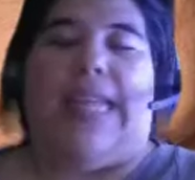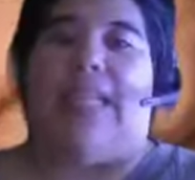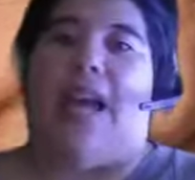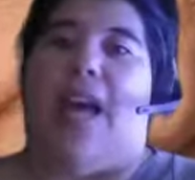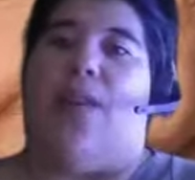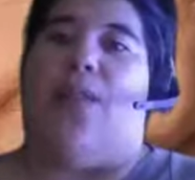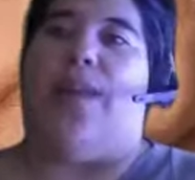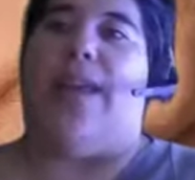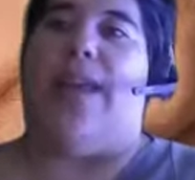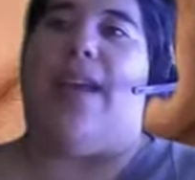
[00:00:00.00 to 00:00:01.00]
It's not.
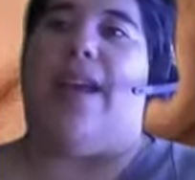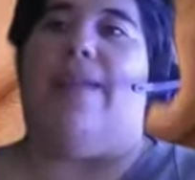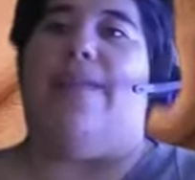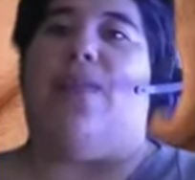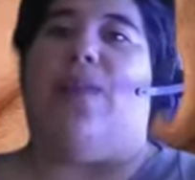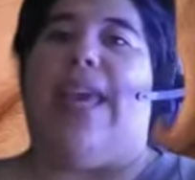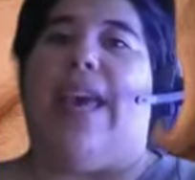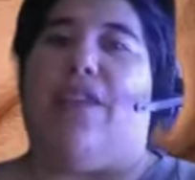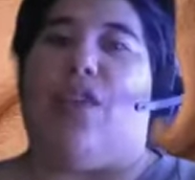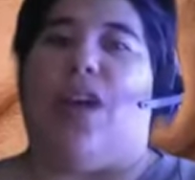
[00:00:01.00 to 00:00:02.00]
We um we
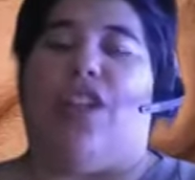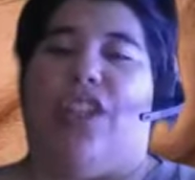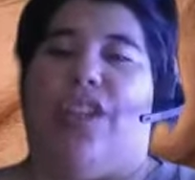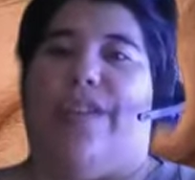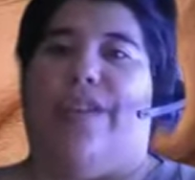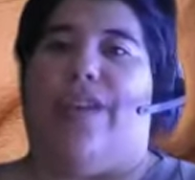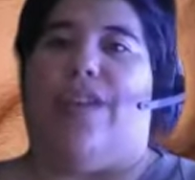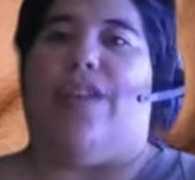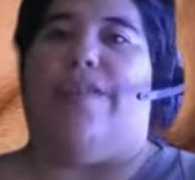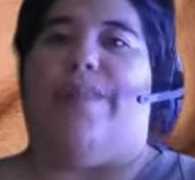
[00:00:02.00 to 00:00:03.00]
have to watch it through
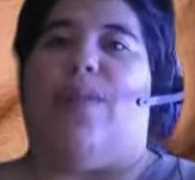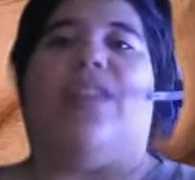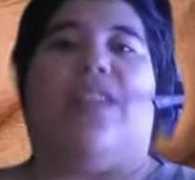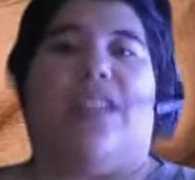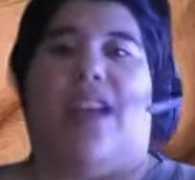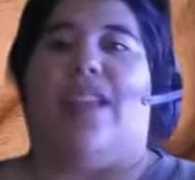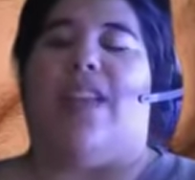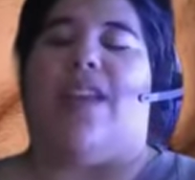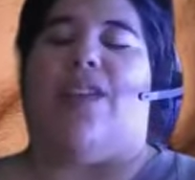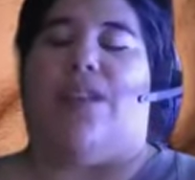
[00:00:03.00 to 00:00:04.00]
YouTube, but we'll discuss
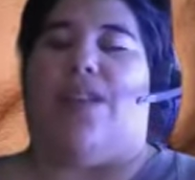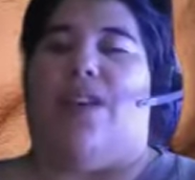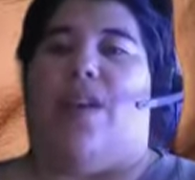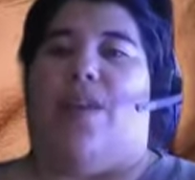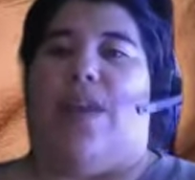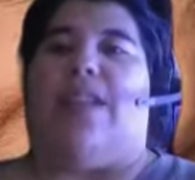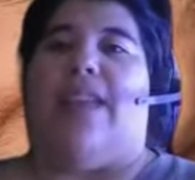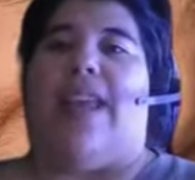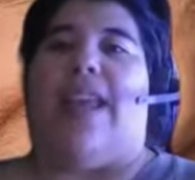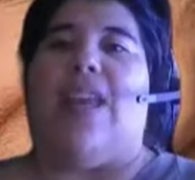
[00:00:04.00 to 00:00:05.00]
that on on Wednesday.